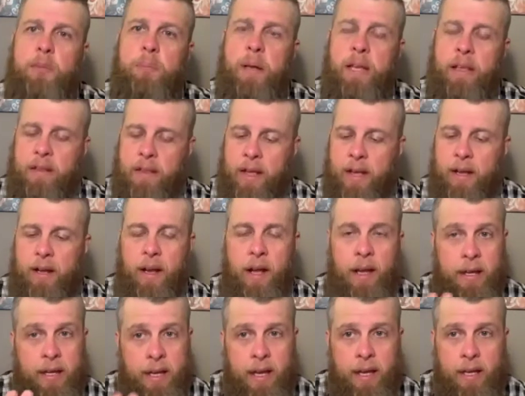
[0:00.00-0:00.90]
me that,
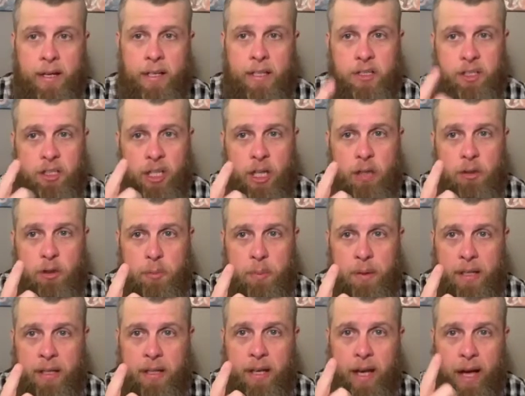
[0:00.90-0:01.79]
again, it shows
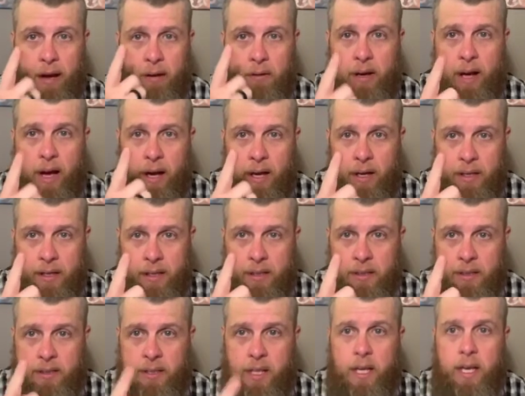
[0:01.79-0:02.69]
me how God
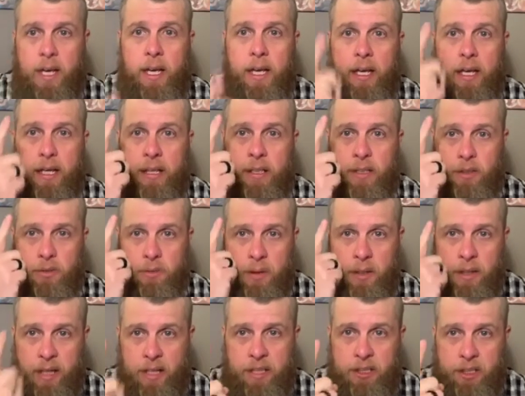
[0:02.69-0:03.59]
is. He is
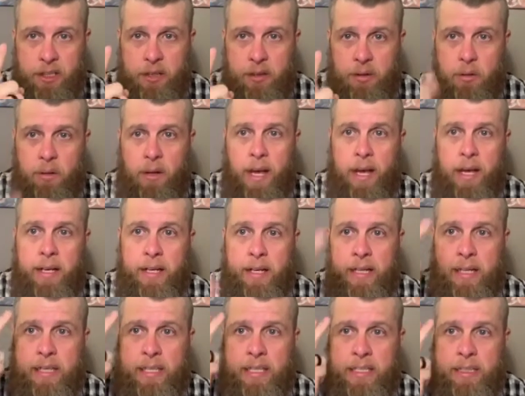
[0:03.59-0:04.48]
relational, and he
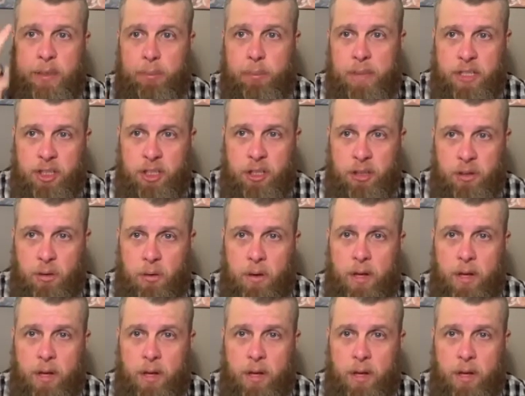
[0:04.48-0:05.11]
is missional,